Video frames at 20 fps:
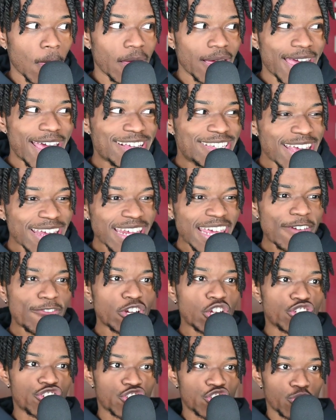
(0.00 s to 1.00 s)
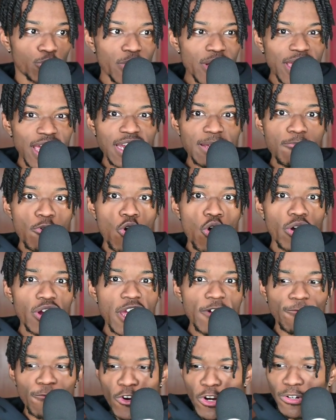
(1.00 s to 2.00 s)
is it even a streak anymore
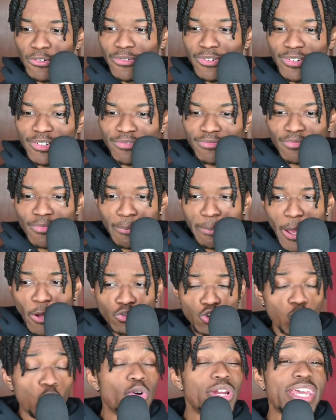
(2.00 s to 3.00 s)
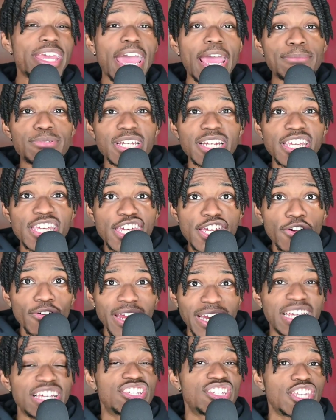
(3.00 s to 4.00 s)
if we're about 20 games in a year
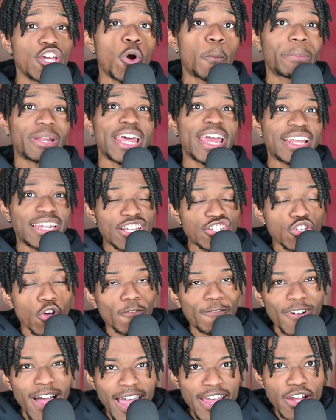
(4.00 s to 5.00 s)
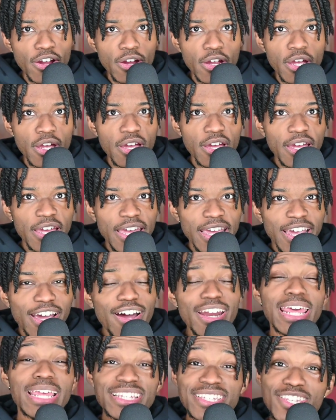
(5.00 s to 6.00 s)
and he's still playing this on fire?
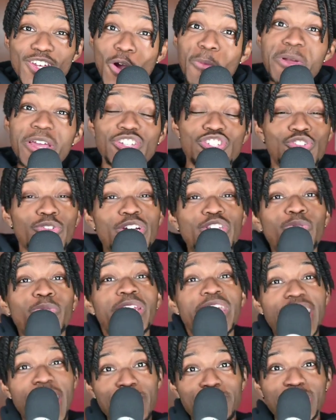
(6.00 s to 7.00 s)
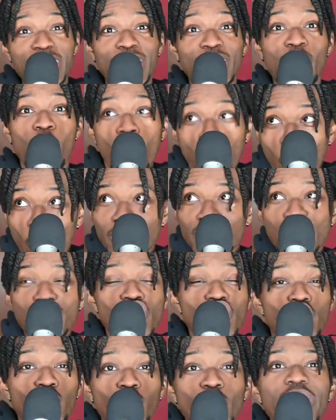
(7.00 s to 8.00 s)
Could it still be a streak 20 games in? Or is this
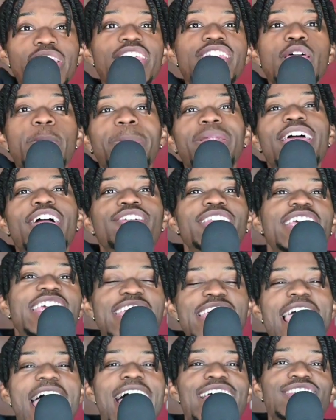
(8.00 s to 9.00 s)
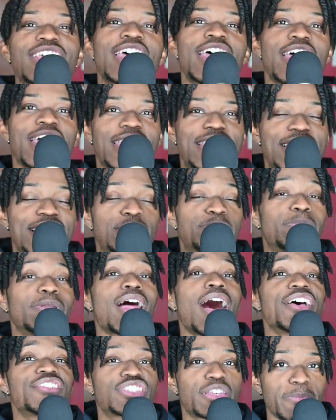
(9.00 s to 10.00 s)
just really the player that he has he has
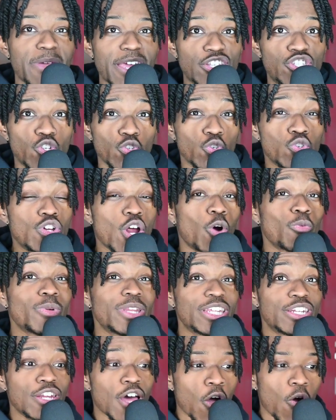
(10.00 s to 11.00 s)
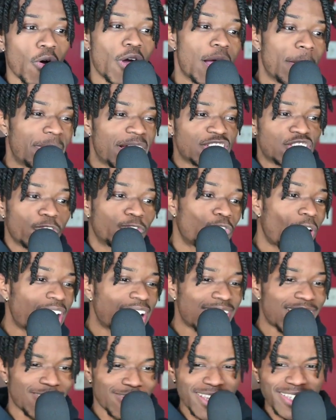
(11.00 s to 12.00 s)
blossomed into? You don't really know. But as of right
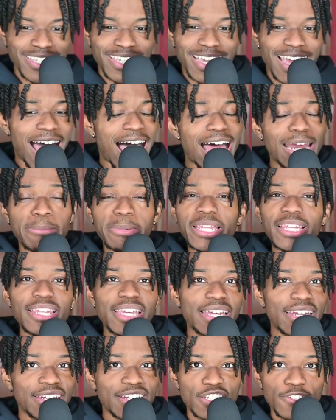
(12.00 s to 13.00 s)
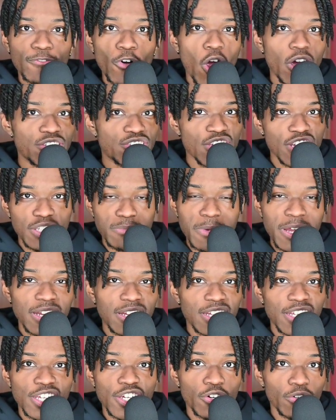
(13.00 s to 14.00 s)
now, he's gotta be leading as far as six man of
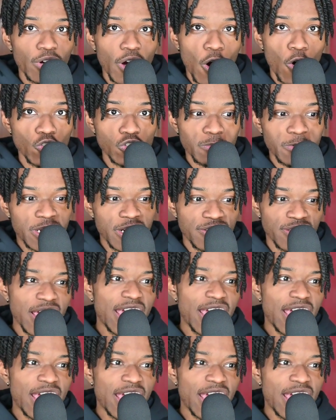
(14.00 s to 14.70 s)
the year goes because